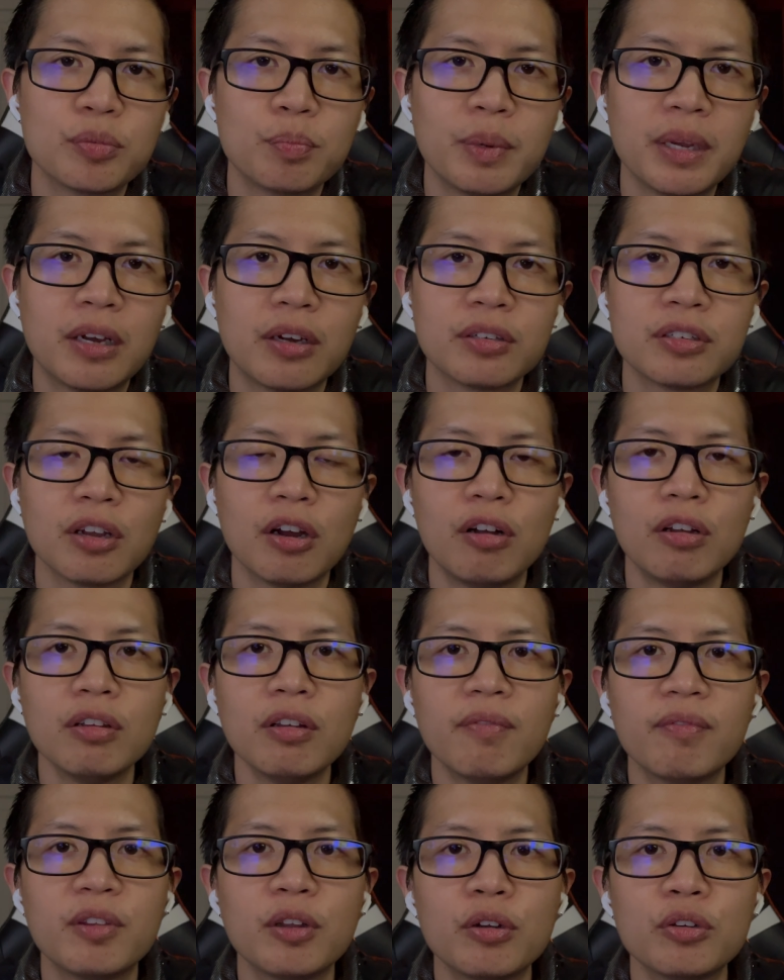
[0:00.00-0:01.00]
because all
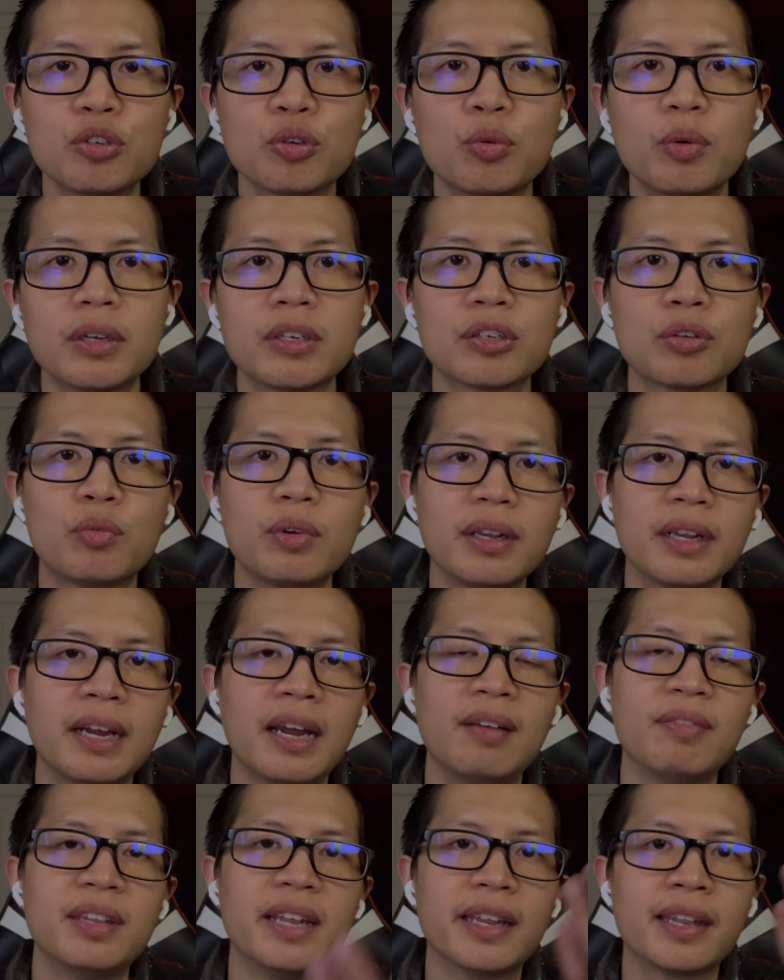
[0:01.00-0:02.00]
of those ones will
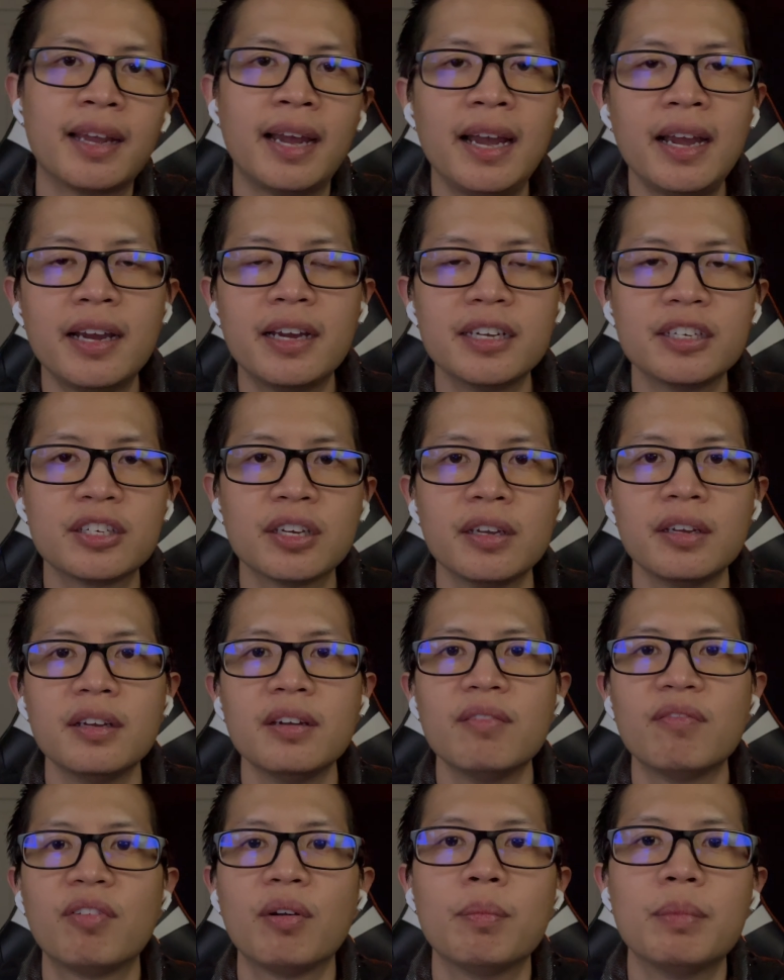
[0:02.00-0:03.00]
have that hash
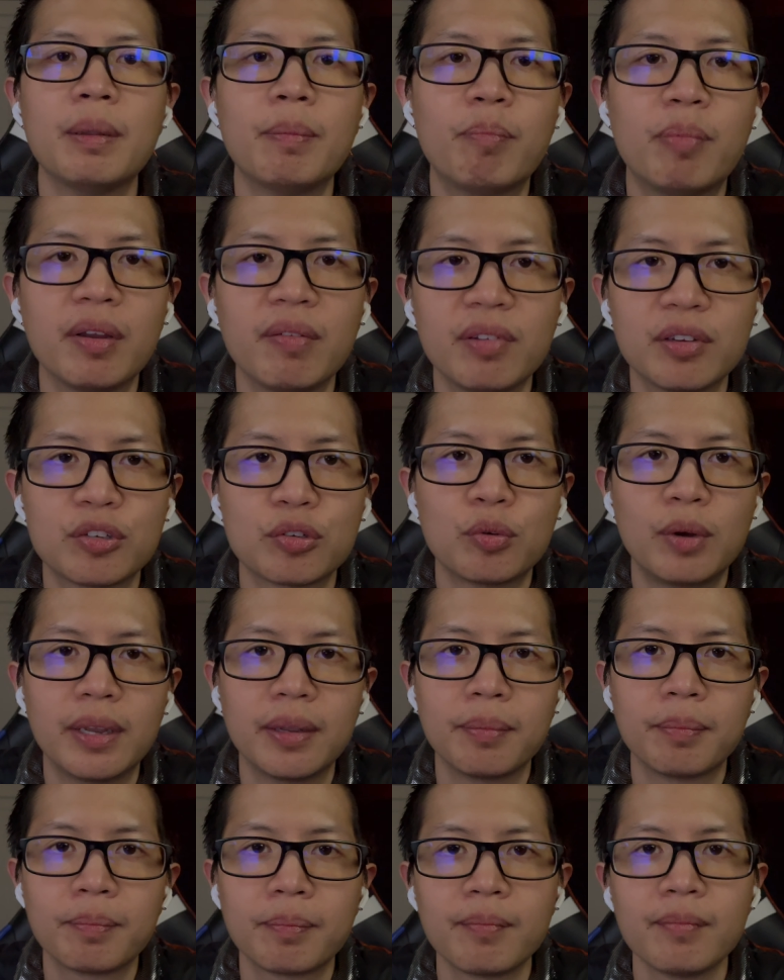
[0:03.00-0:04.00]
from the previous one.
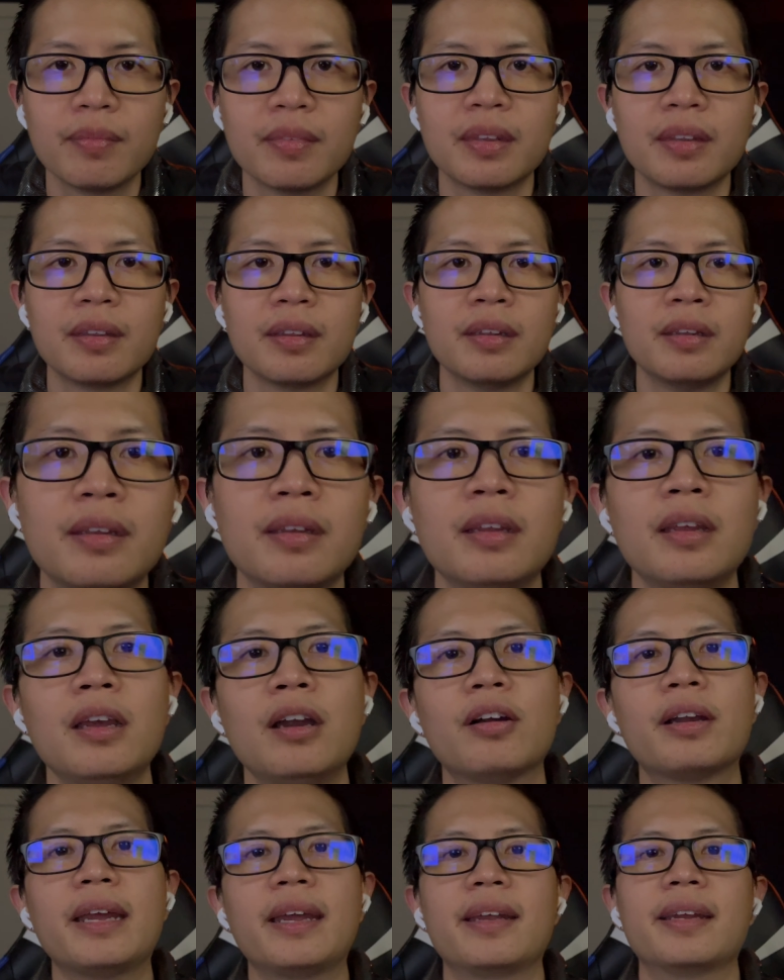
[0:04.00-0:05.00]

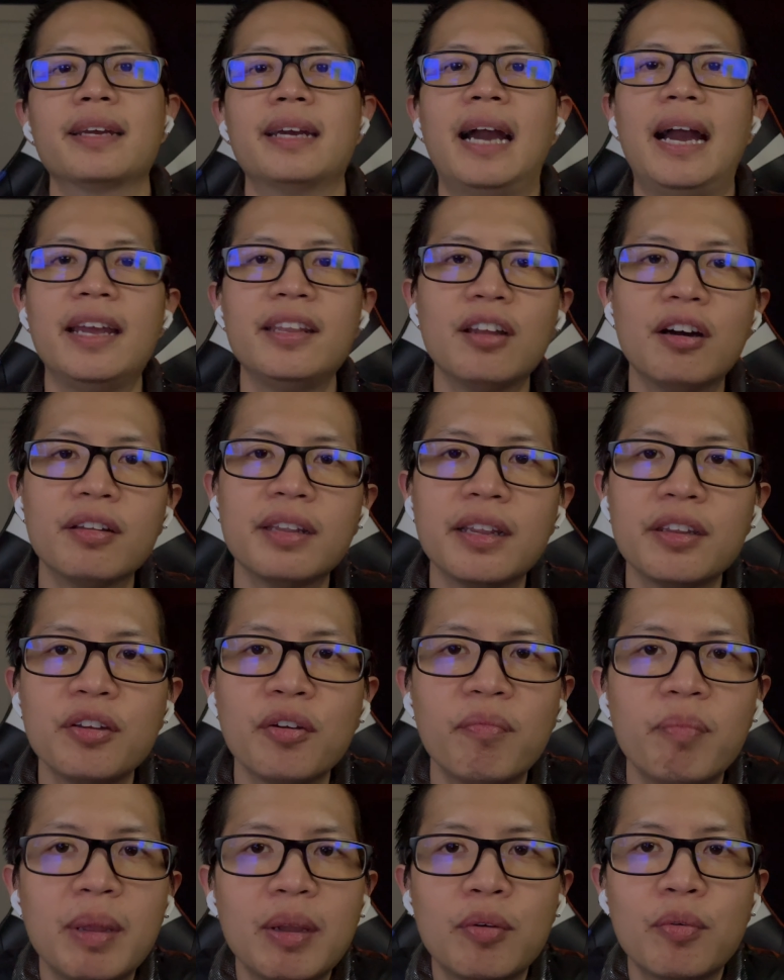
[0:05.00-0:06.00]
Okay, I know that
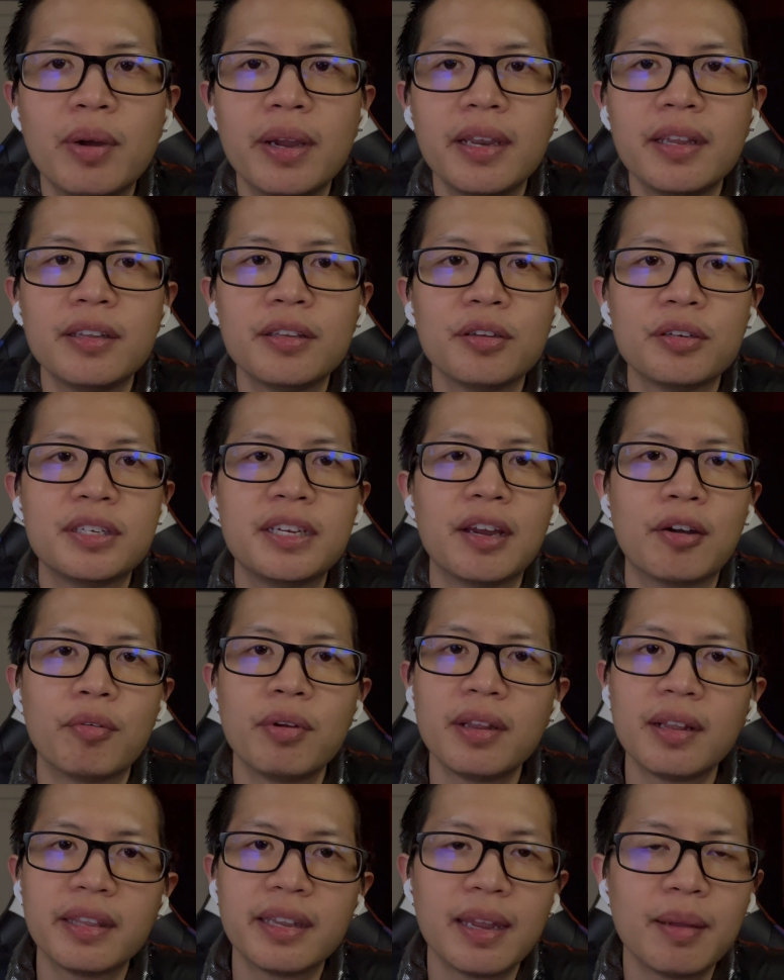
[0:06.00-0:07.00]
you've been waiting to see a
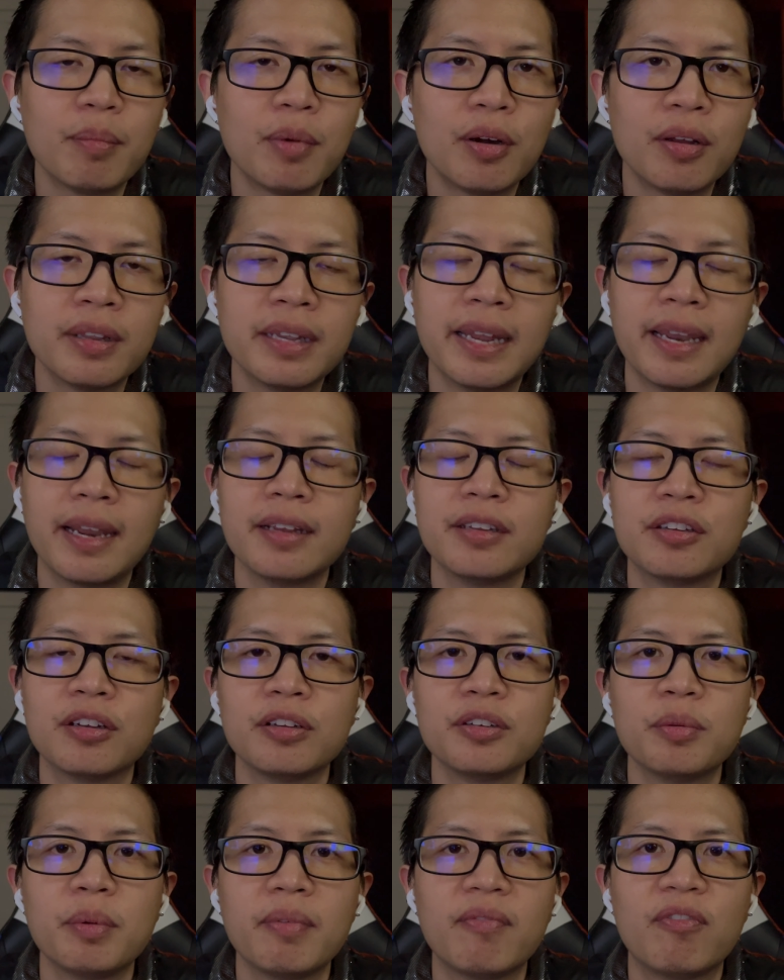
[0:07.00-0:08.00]
real demo that I
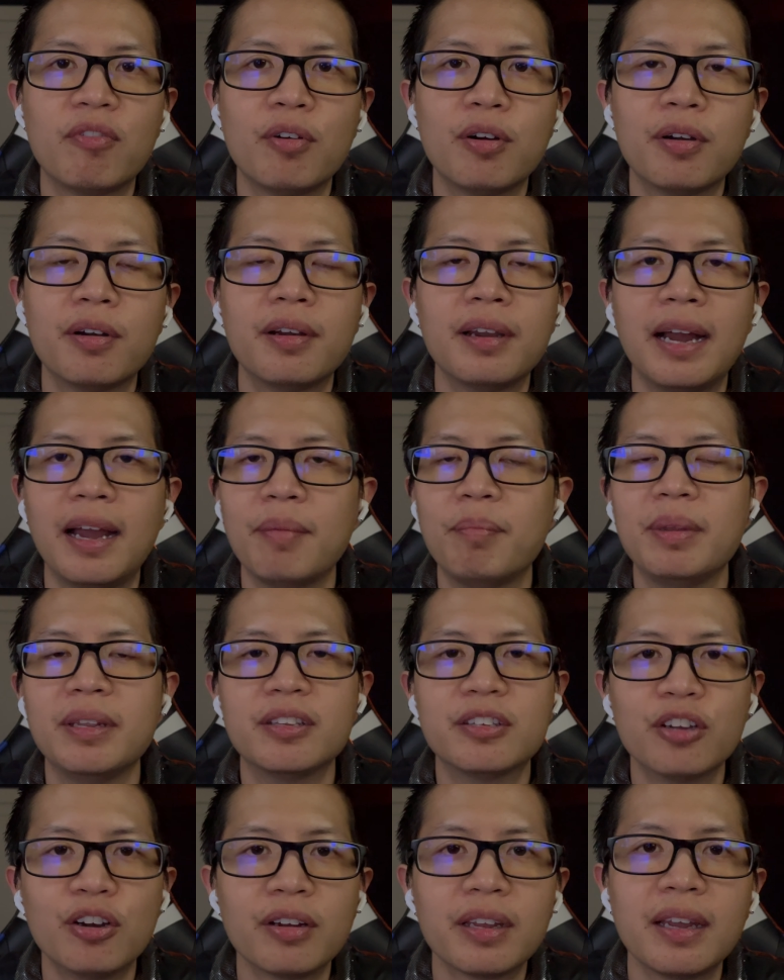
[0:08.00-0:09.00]
told you before. I've been
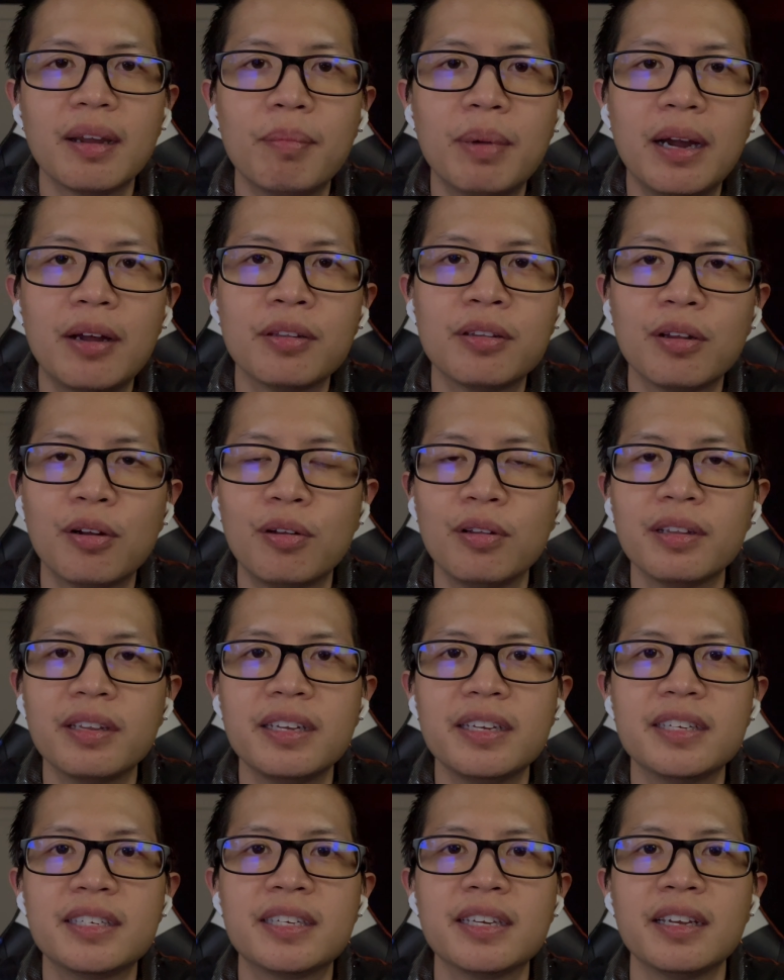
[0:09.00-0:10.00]
talking about all
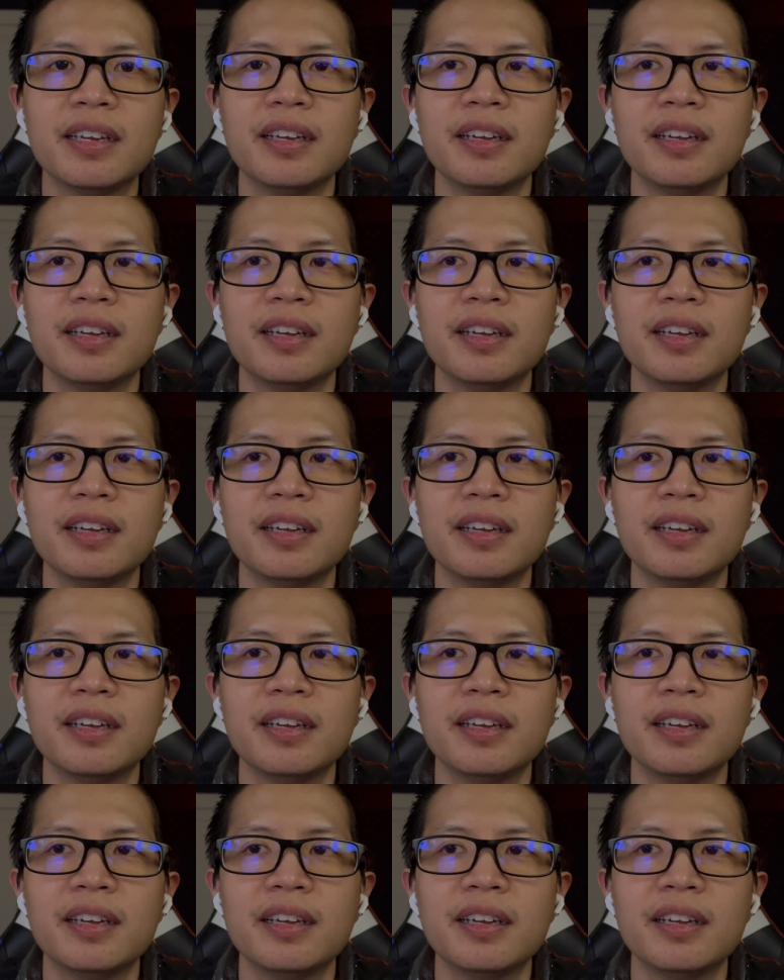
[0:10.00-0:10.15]
these